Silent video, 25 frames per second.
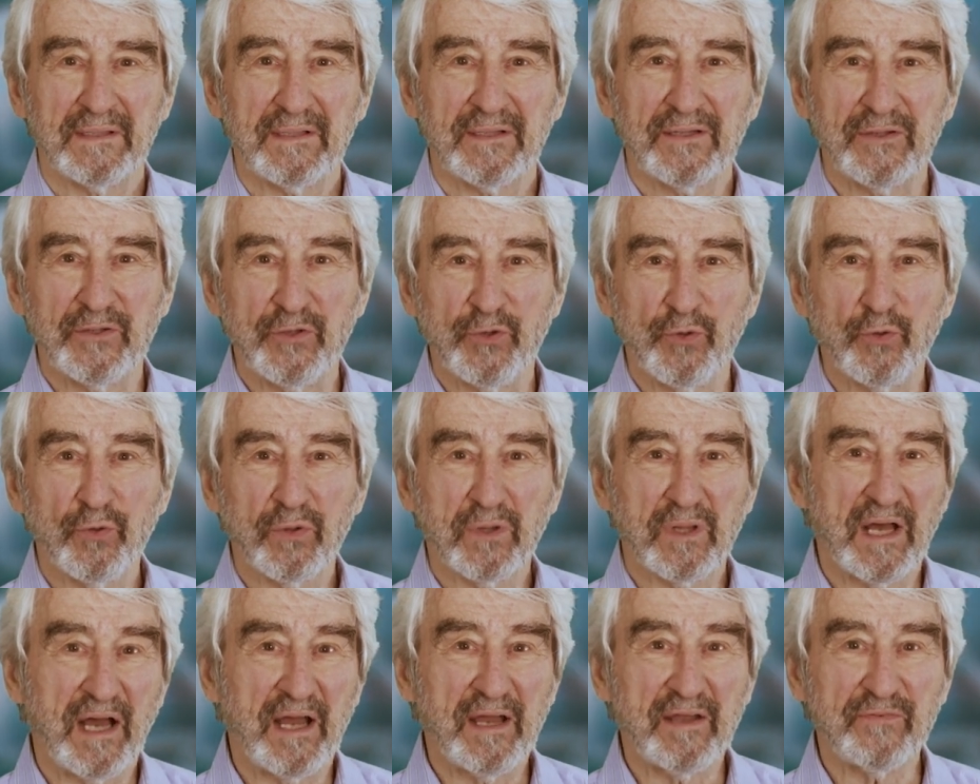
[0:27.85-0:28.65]
A
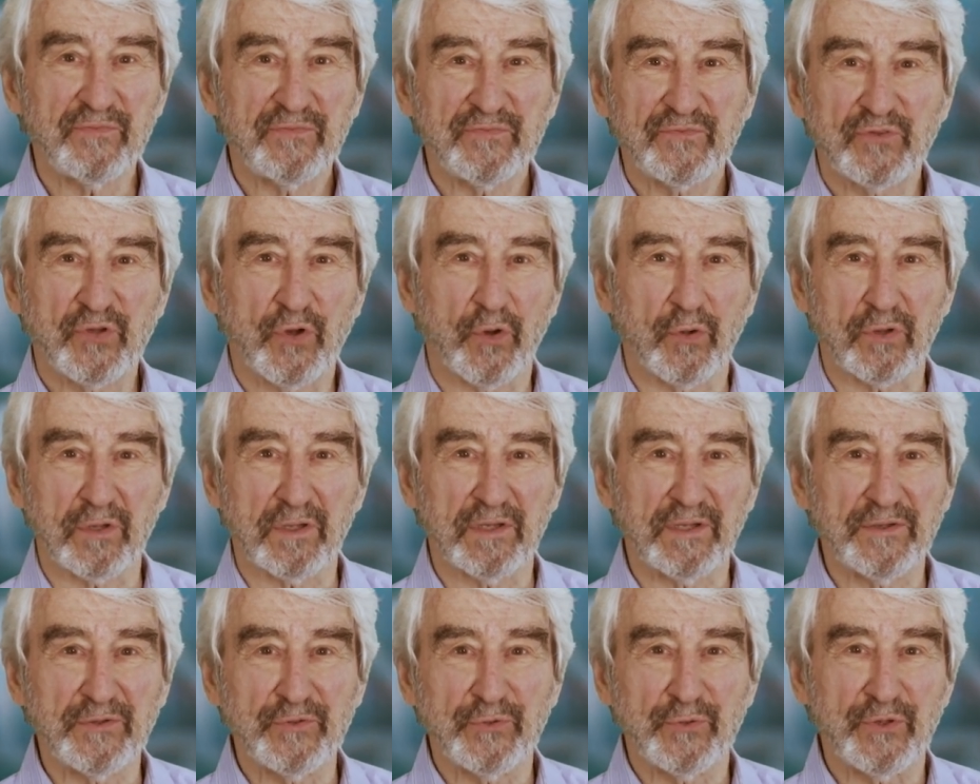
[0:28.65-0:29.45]
new life,
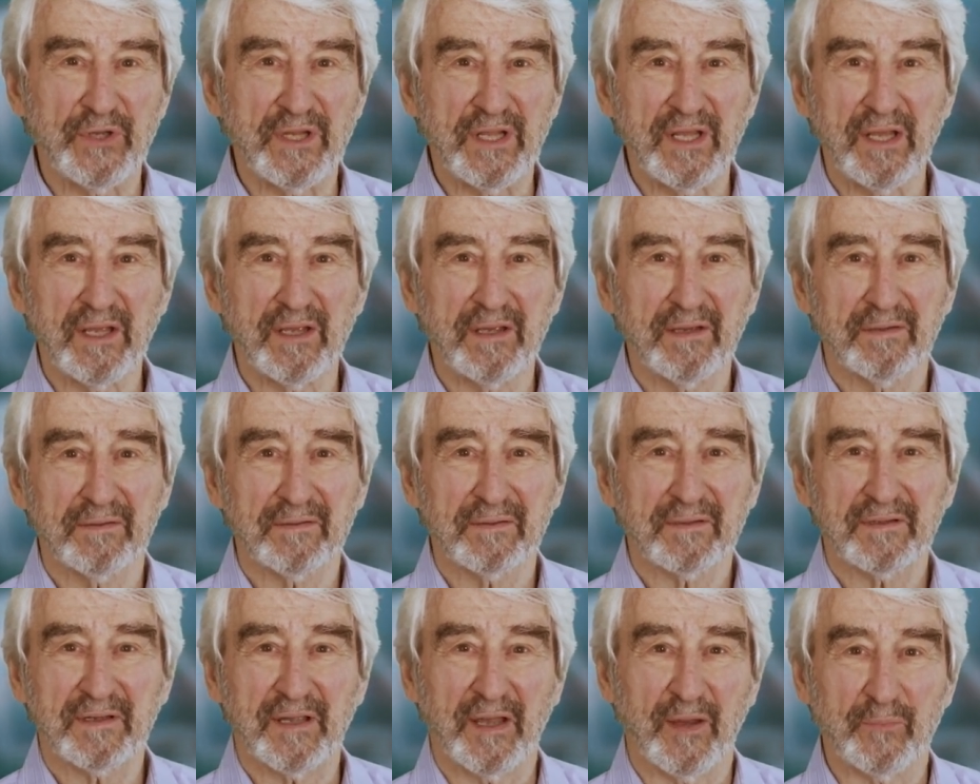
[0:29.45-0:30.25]
totally unique,
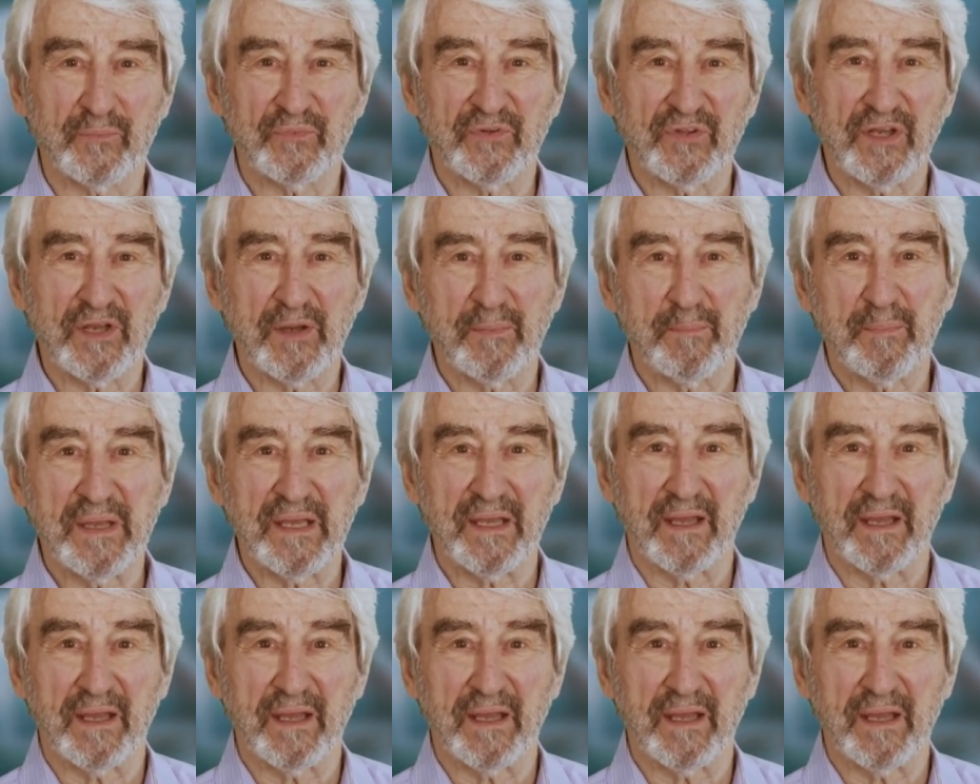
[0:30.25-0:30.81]
comes into